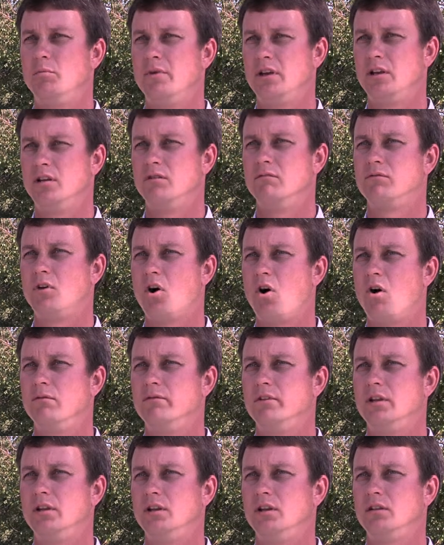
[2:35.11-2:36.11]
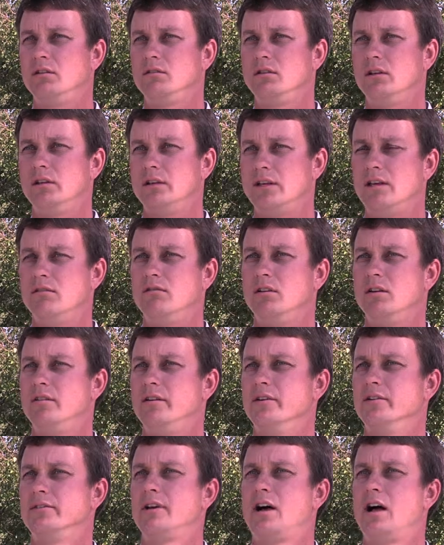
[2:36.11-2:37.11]
being involved in it and giving of
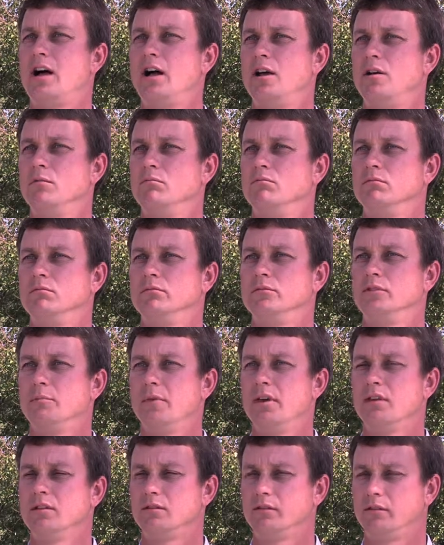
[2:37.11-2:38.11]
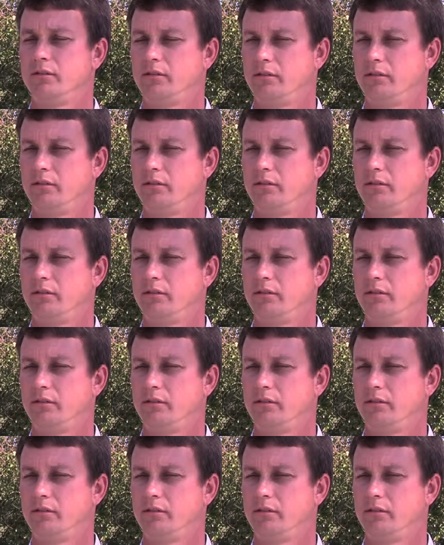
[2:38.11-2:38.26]
their time to make this a